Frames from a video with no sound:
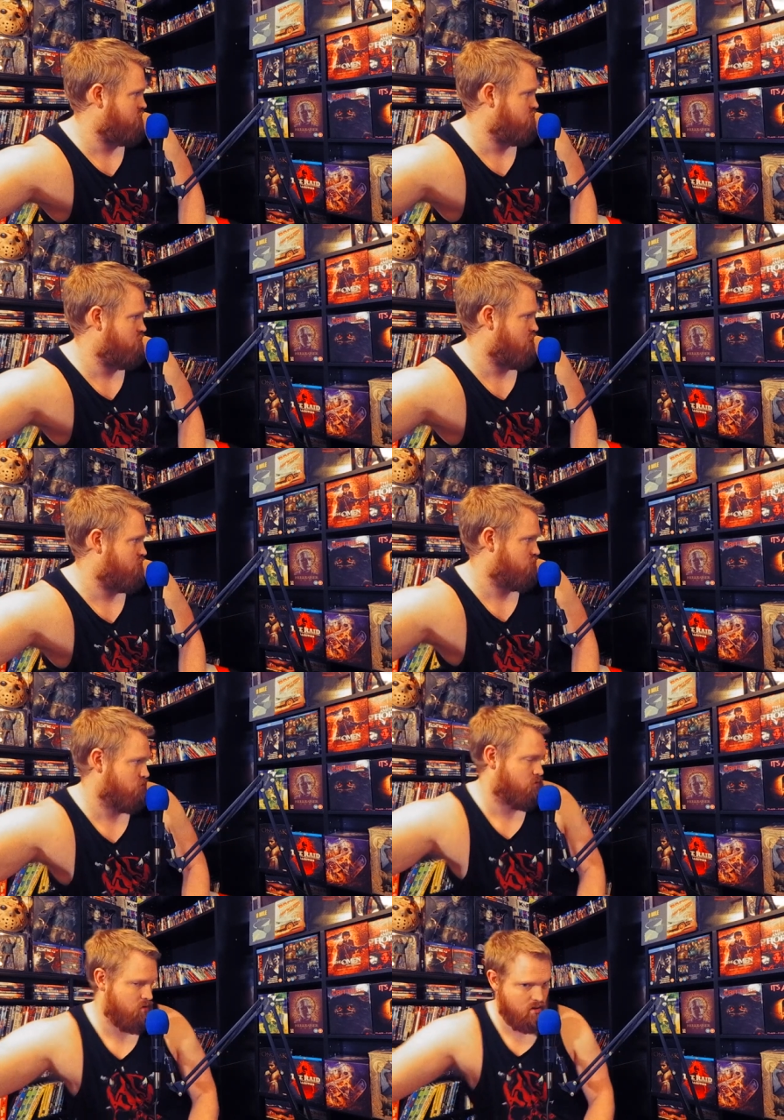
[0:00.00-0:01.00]
you button real
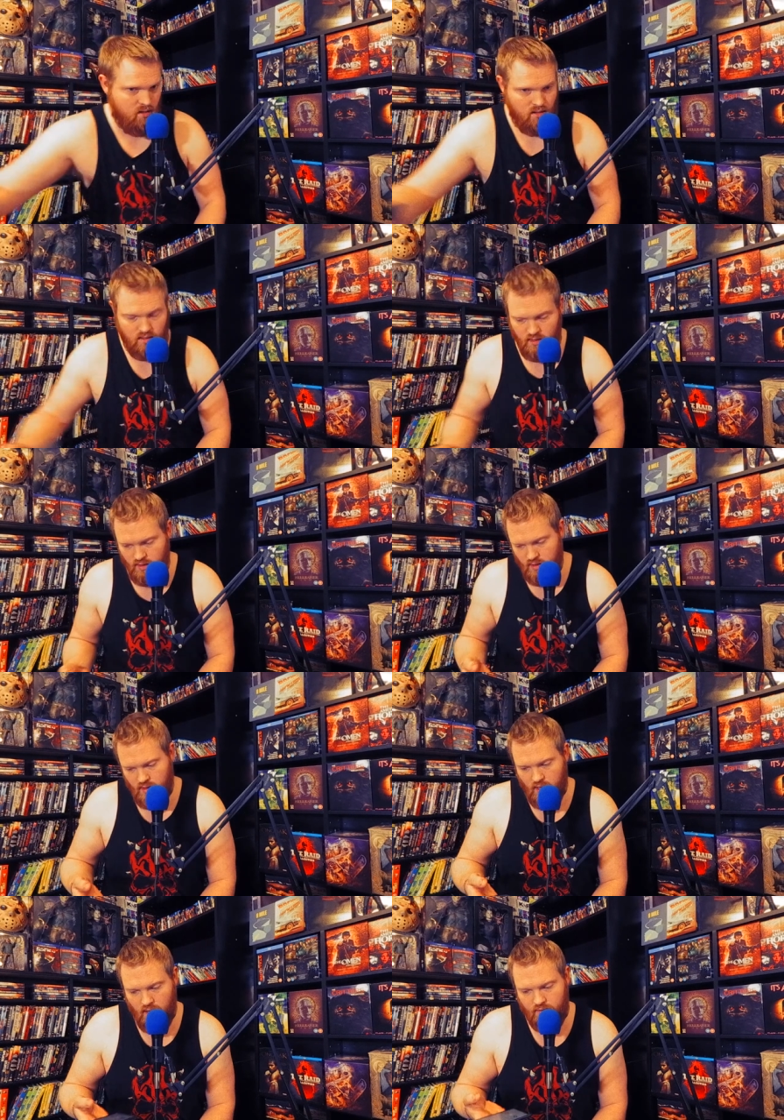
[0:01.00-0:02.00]
quick
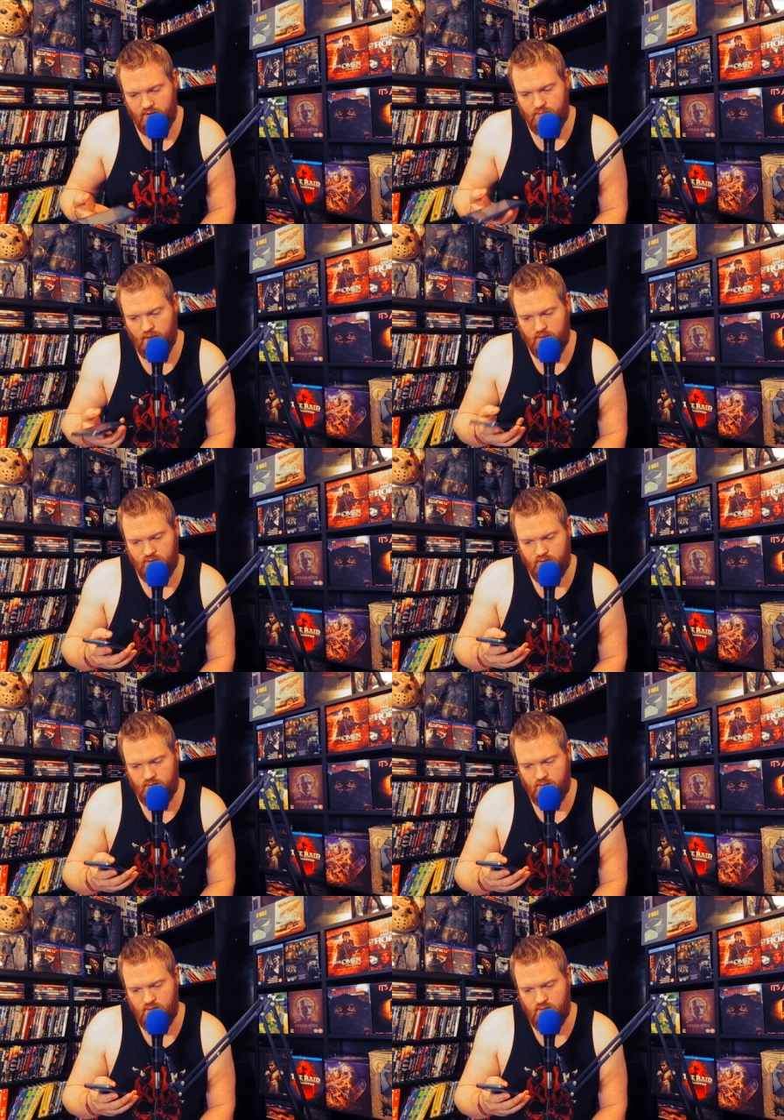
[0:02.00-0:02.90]
on this person.